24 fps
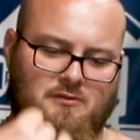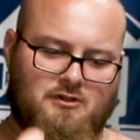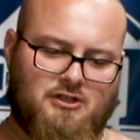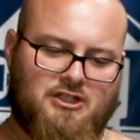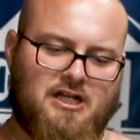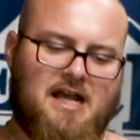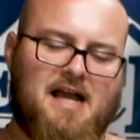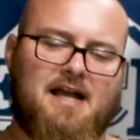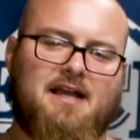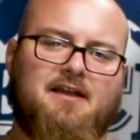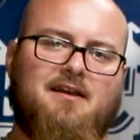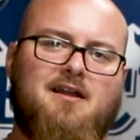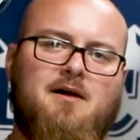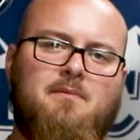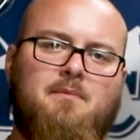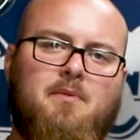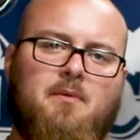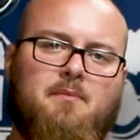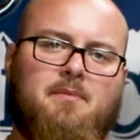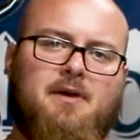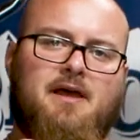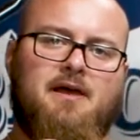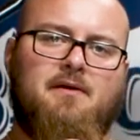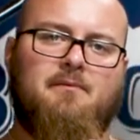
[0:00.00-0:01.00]
jack it up
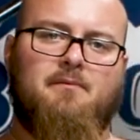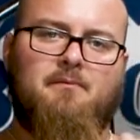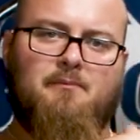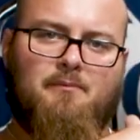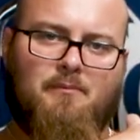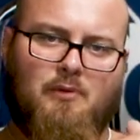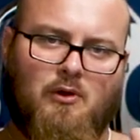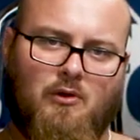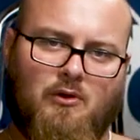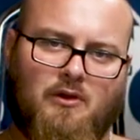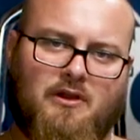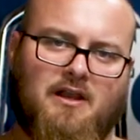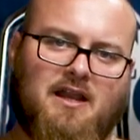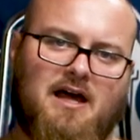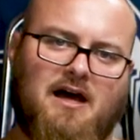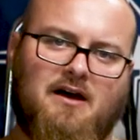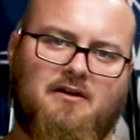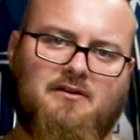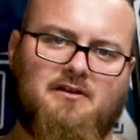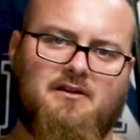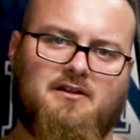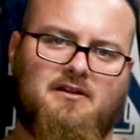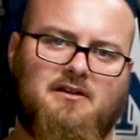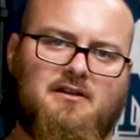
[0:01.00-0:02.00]
a bit, pull it
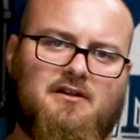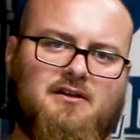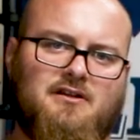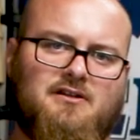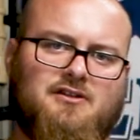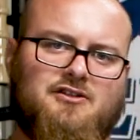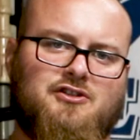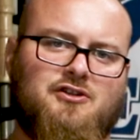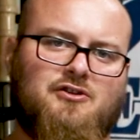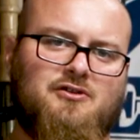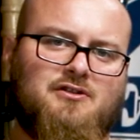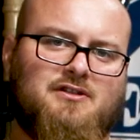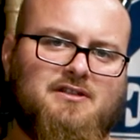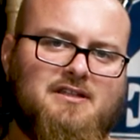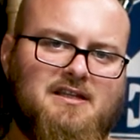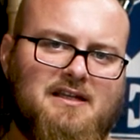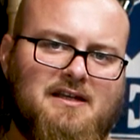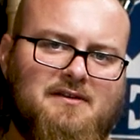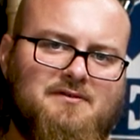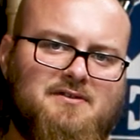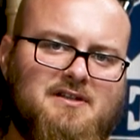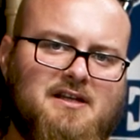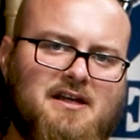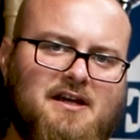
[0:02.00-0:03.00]
down the shirt
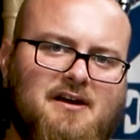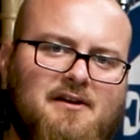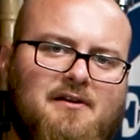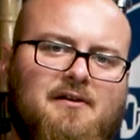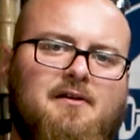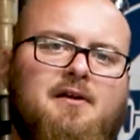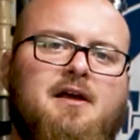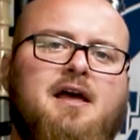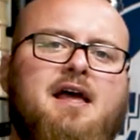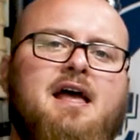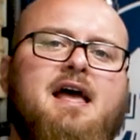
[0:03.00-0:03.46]
sleeves here,